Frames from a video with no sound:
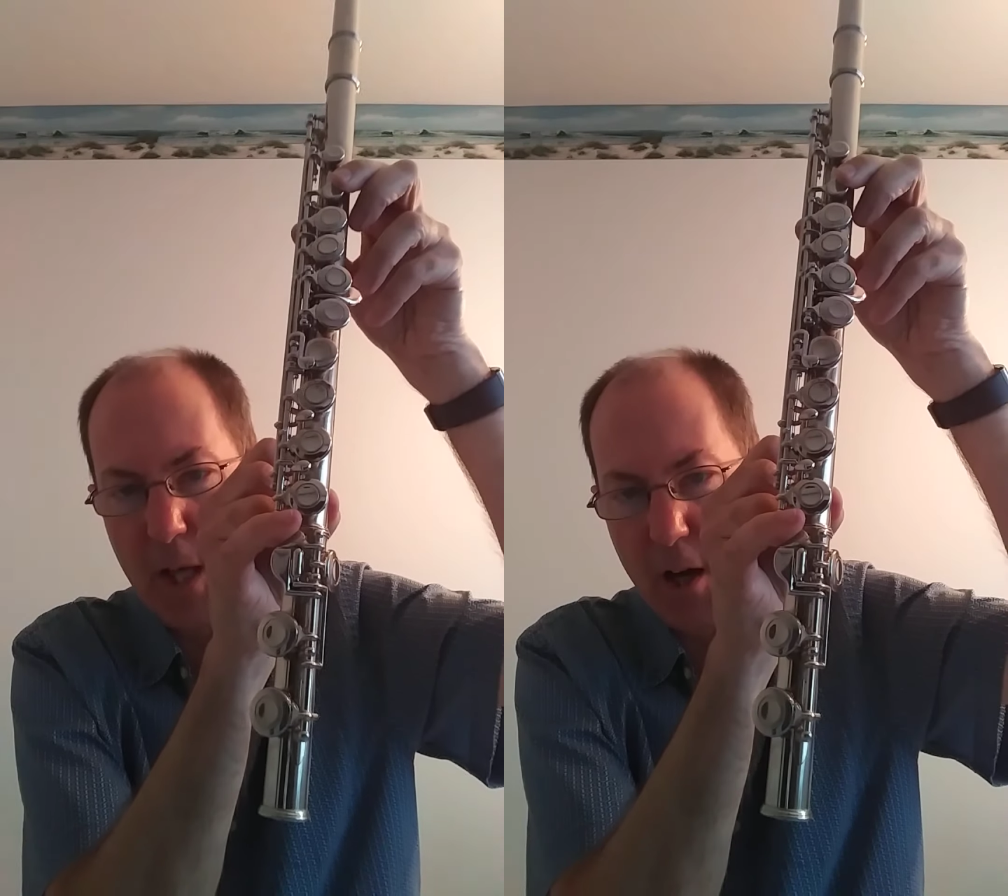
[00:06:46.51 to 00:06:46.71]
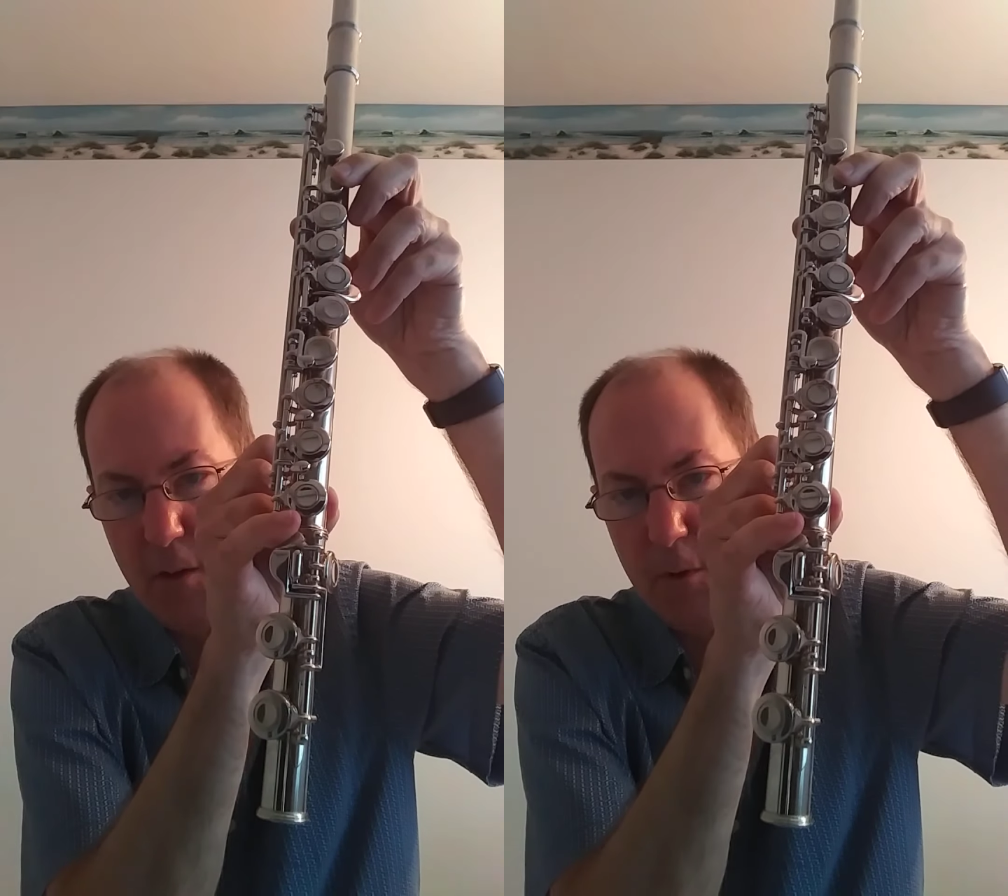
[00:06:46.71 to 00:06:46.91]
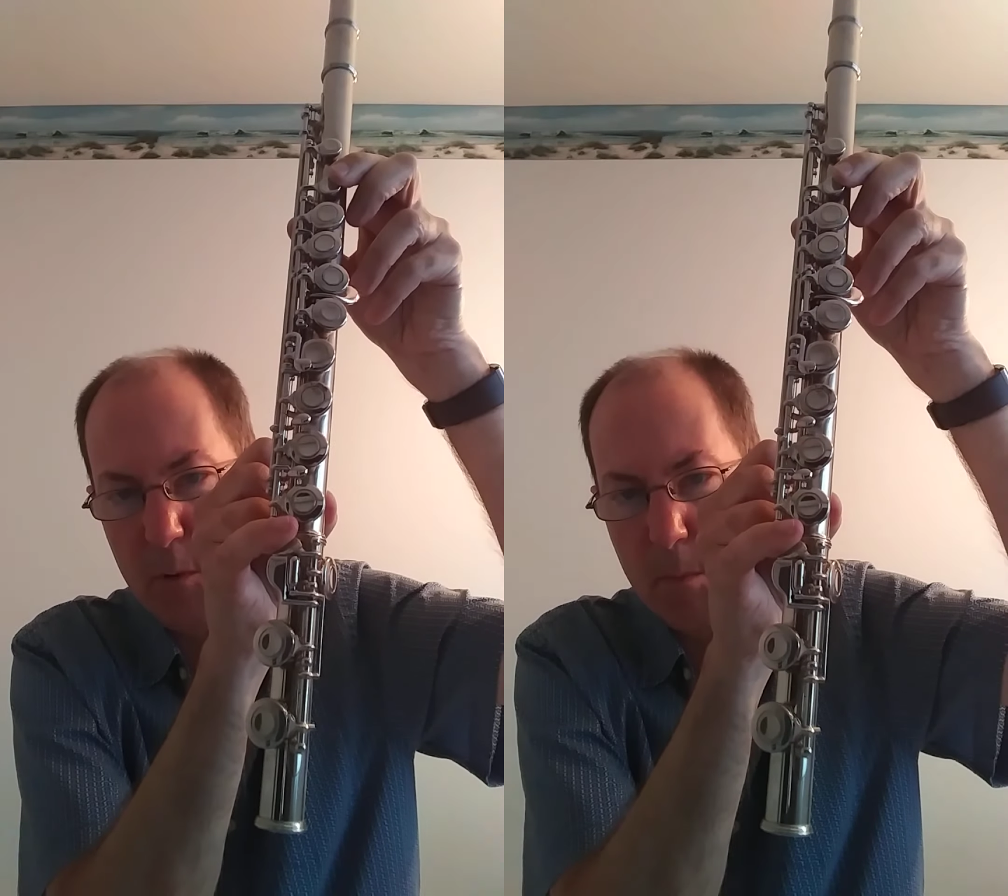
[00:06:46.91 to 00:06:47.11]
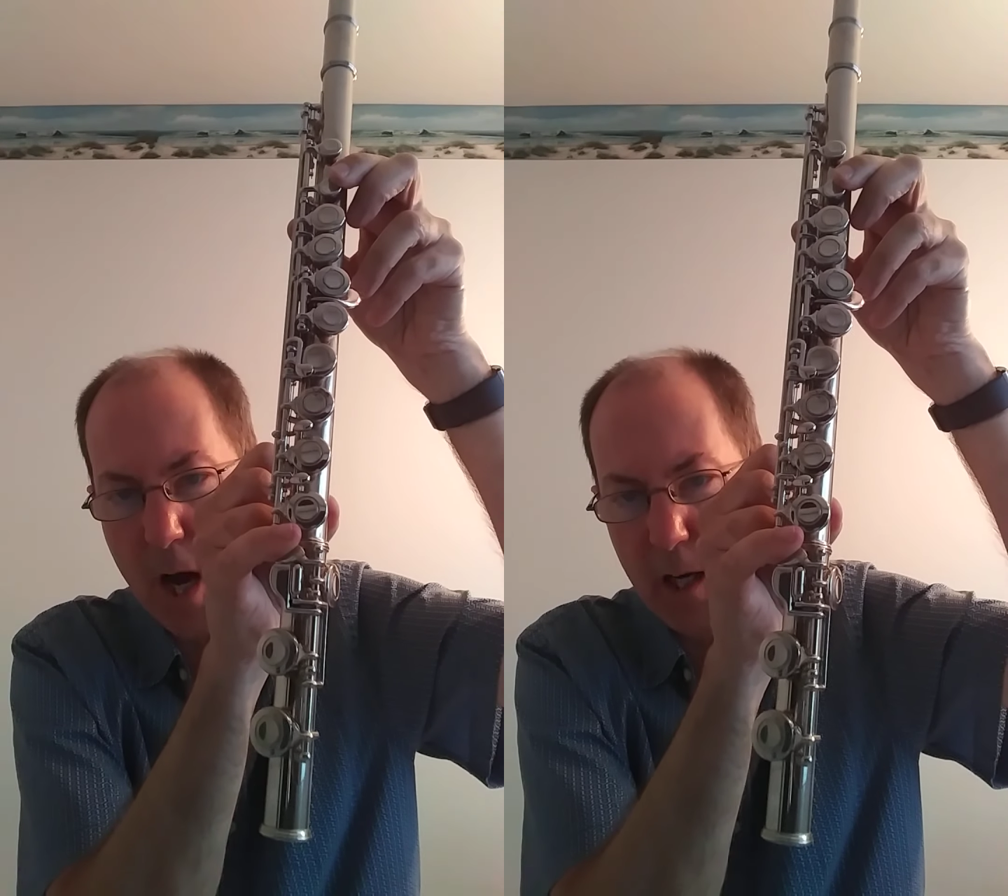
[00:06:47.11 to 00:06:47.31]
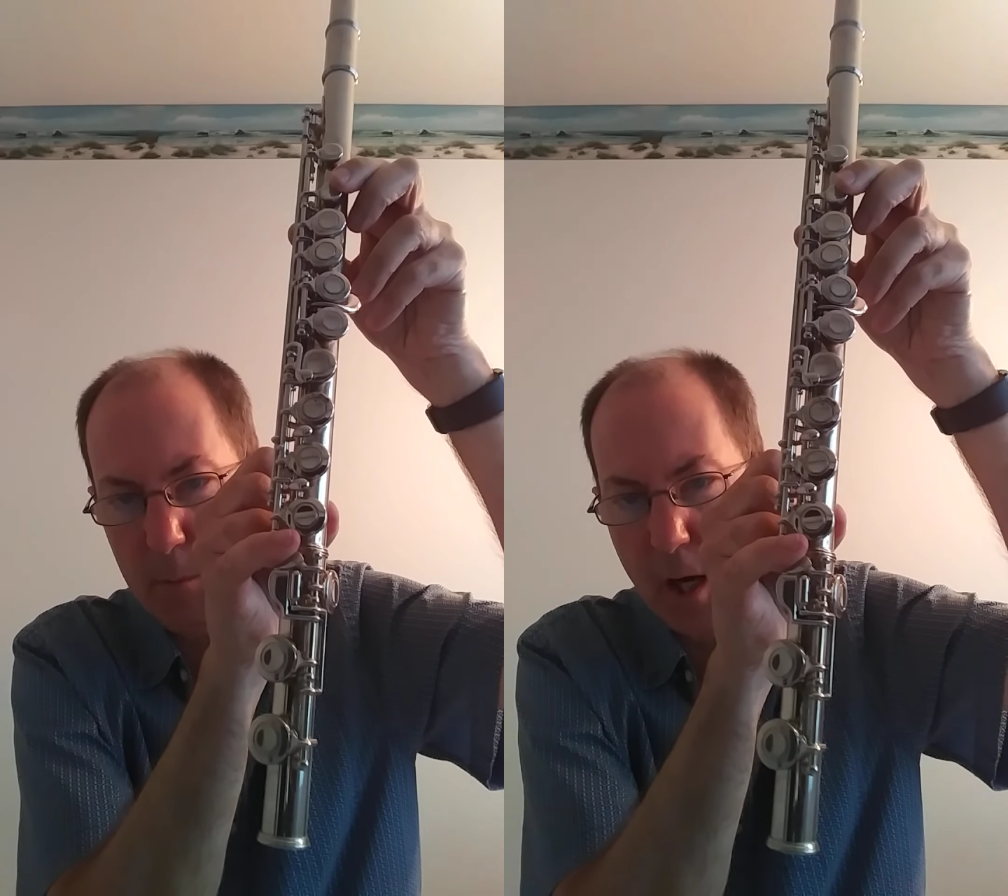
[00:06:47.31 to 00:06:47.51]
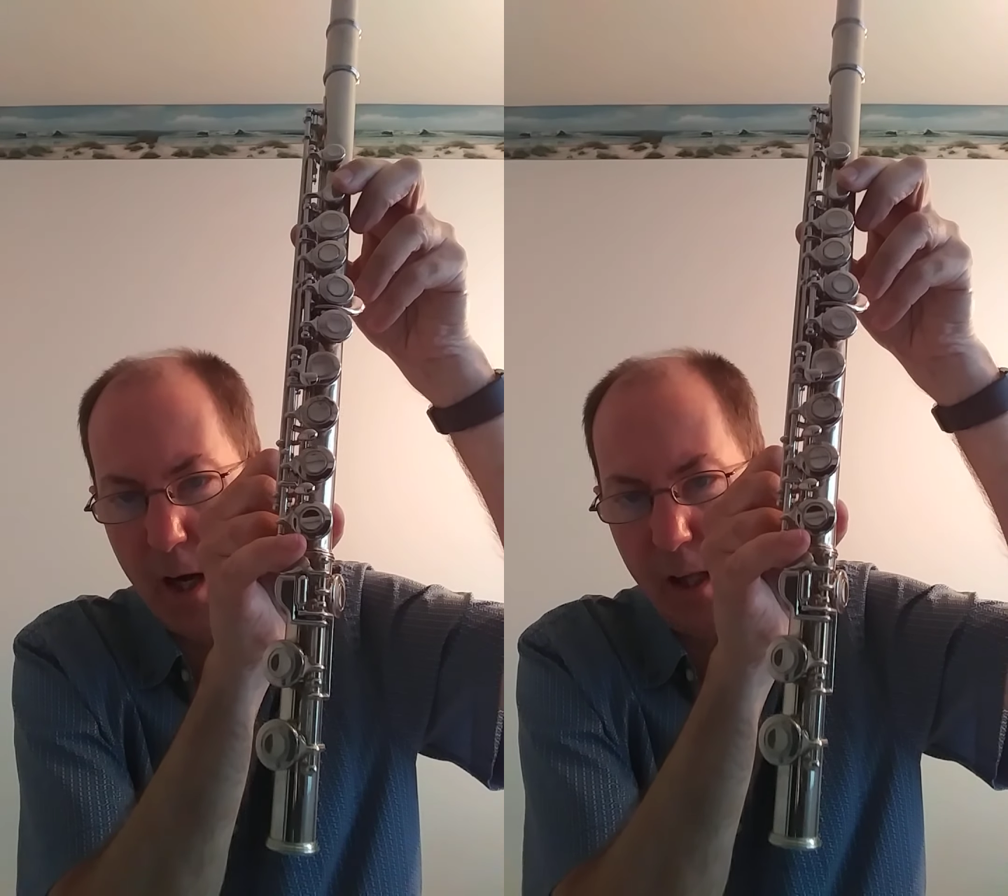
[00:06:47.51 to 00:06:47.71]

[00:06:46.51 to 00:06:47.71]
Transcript: counting from the bottom.